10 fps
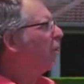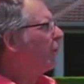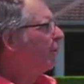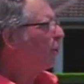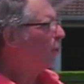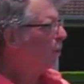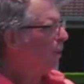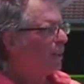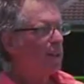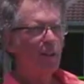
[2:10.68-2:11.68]
we pull
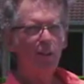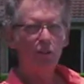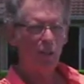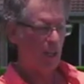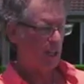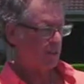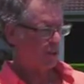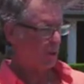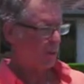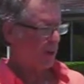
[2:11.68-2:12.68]
the scales
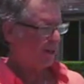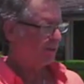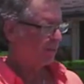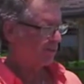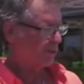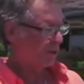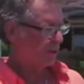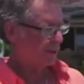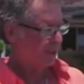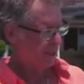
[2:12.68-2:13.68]
away from the
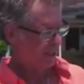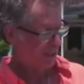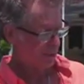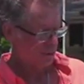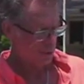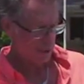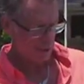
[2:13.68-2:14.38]
rod. And you can see